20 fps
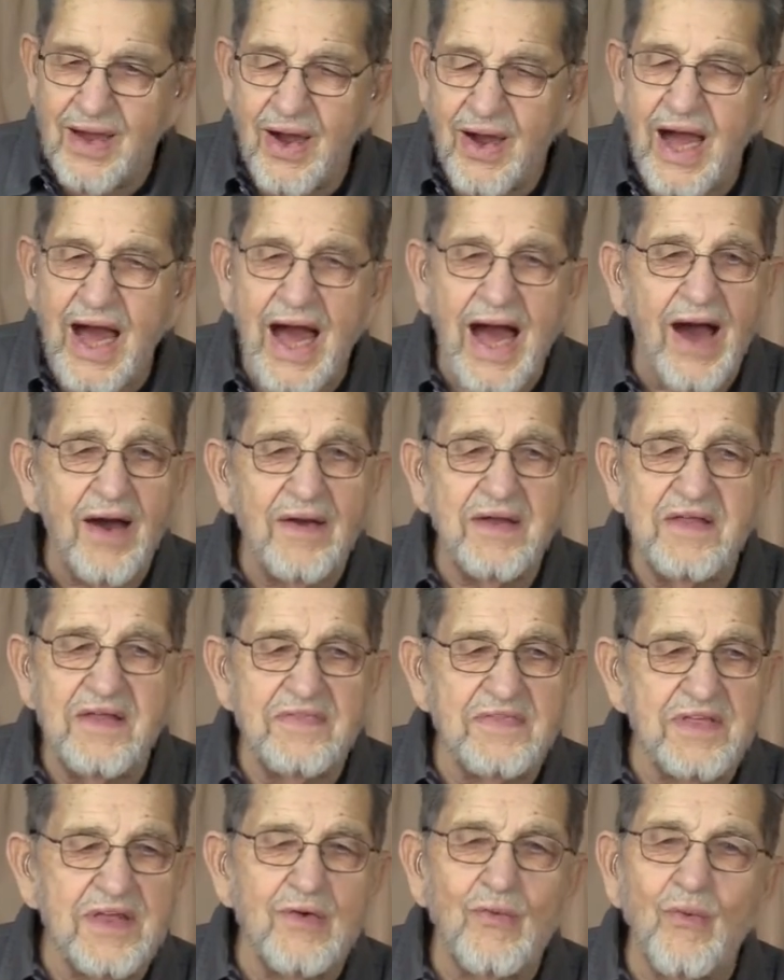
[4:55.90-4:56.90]
how in
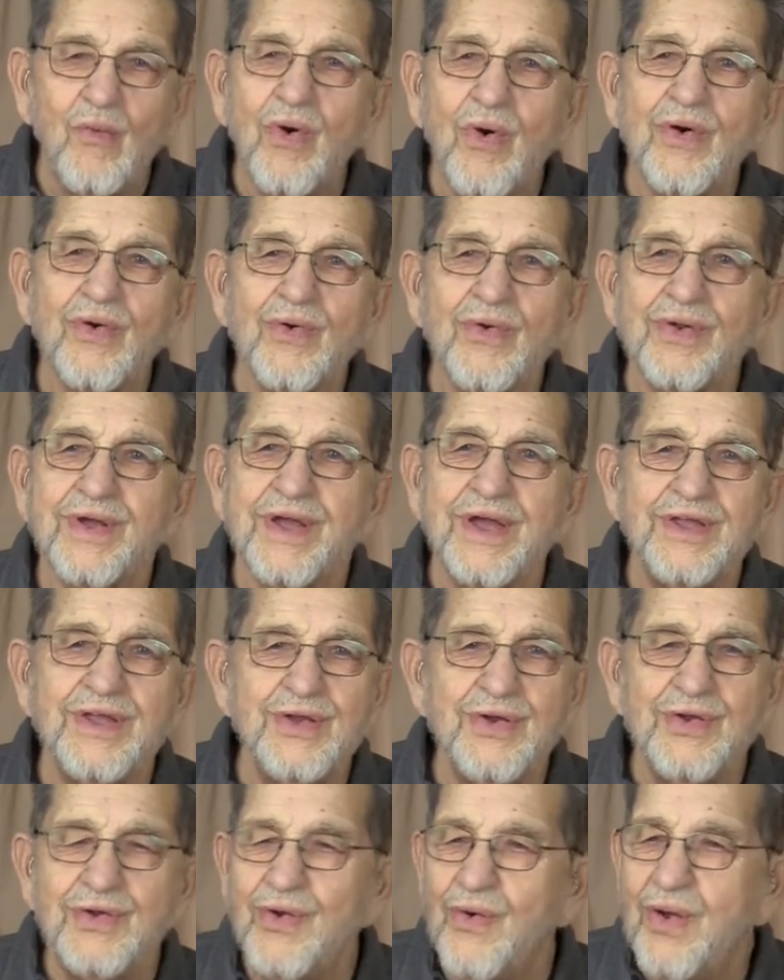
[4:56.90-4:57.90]
the world can
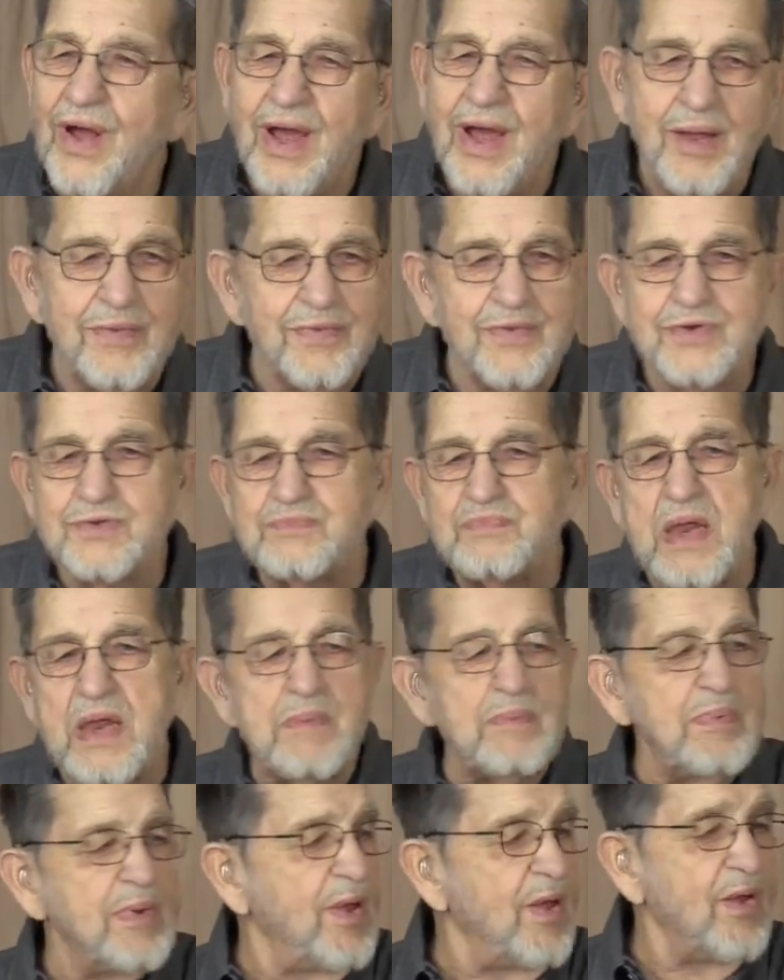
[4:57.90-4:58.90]
you know? There's
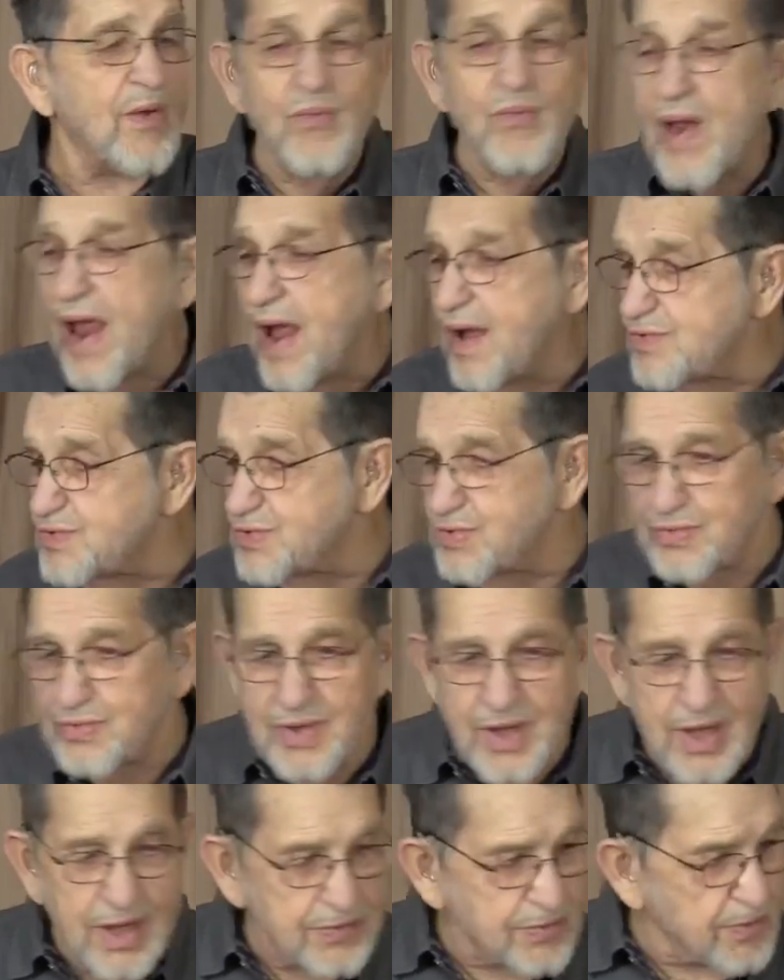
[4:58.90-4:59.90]
people all around you.
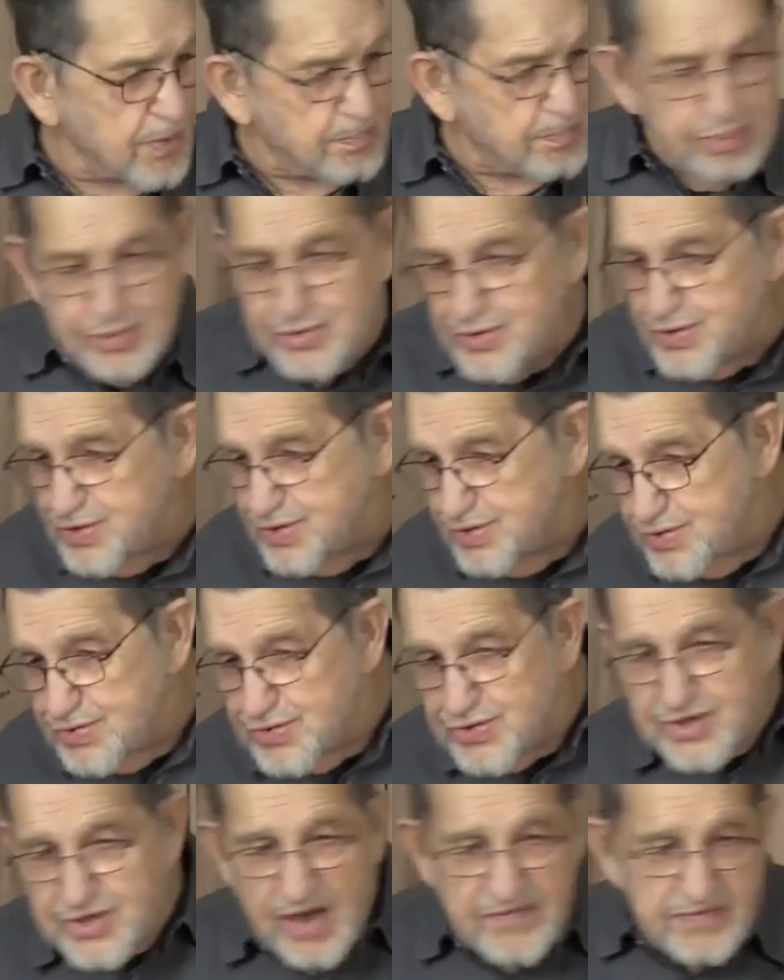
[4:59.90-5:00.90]
They're pushing, they're
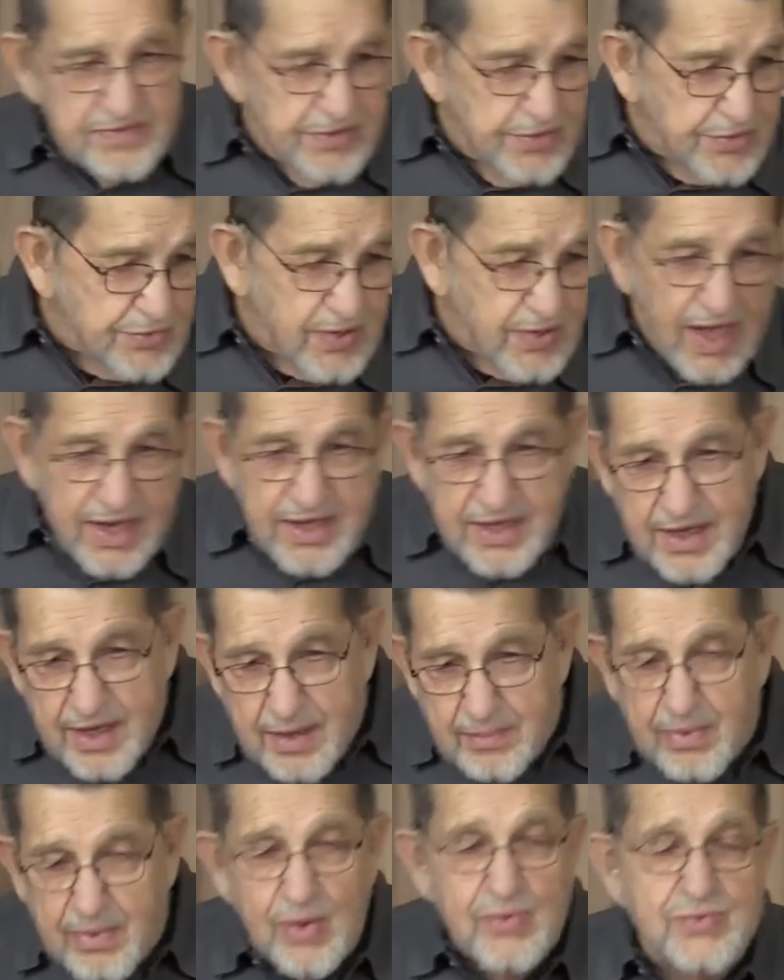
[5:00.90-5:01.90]
shoving, they're trying to get up
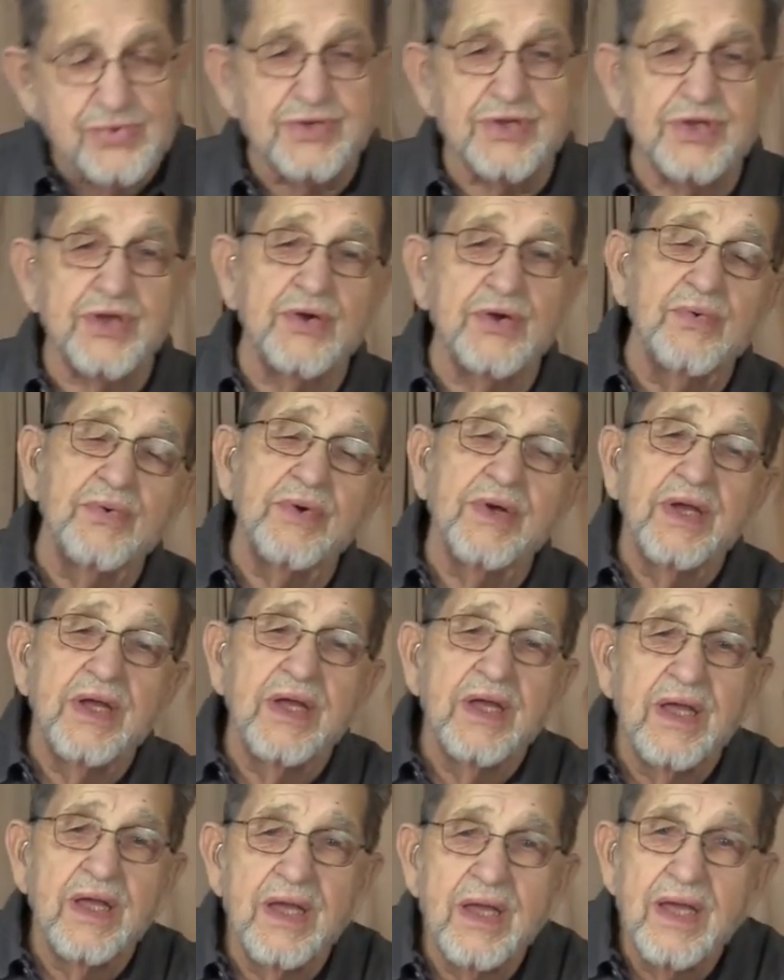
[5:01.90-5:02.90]
close to you.
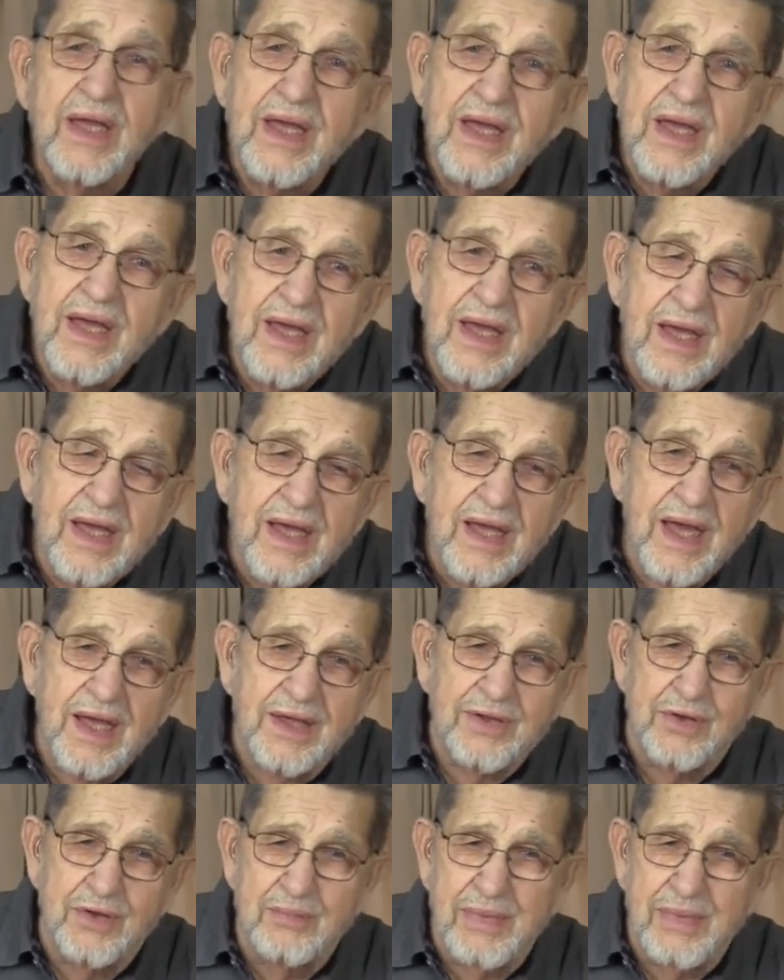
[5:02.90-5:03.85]
And you